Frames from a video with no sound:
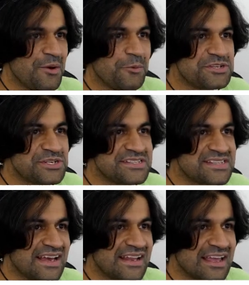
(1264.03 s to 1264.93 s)
which is
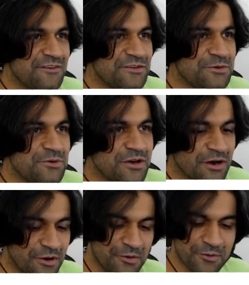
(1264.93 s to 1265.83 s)
that if you
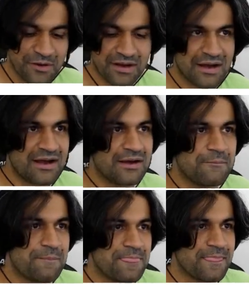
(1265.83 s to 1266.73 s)
go,
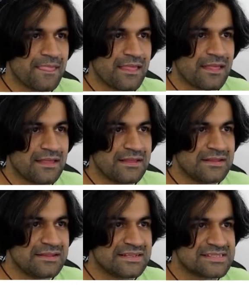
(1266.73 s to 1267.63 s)

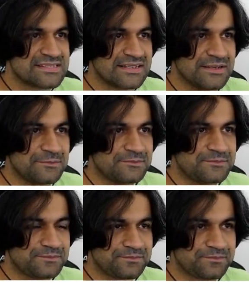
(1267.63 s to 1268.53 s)
let's see,
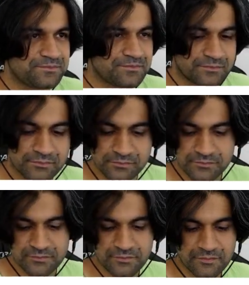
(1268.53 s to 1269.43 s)

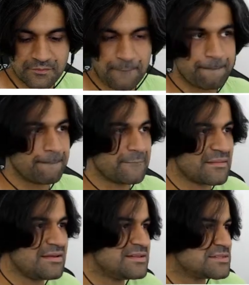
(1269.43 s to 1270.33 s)

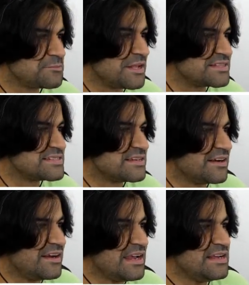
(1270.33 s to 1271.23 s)
let's plot this here.
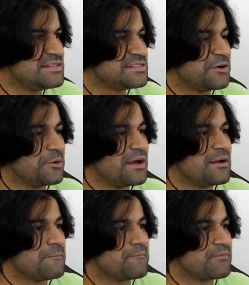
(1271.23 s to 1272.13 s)
So
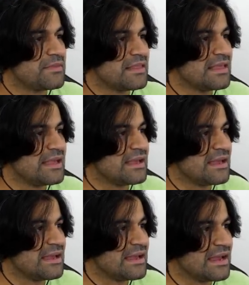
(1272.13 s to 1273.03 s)

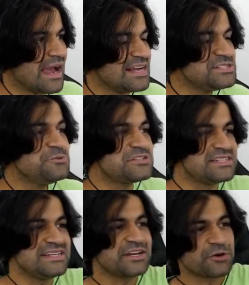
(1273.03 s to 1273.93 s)
as you
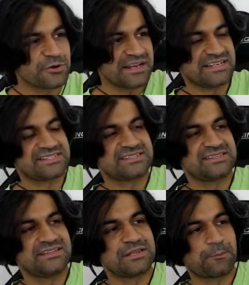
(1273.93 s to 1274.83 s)
decrease
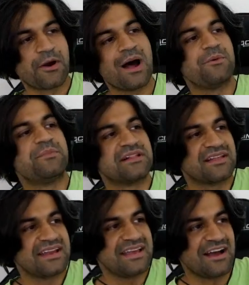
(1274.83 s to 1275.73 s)
the
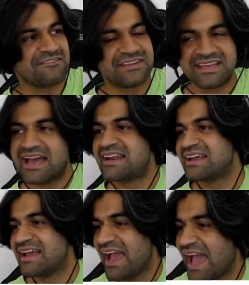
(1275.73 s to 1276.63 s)
probability of
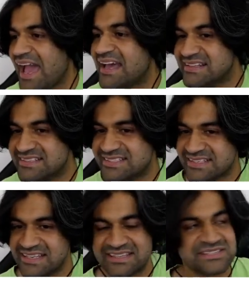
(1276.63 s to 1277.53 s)
getting heads
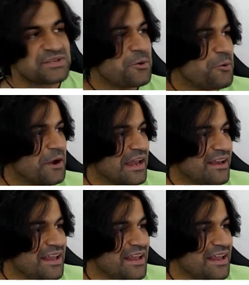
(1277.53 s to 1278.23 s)
in this coin,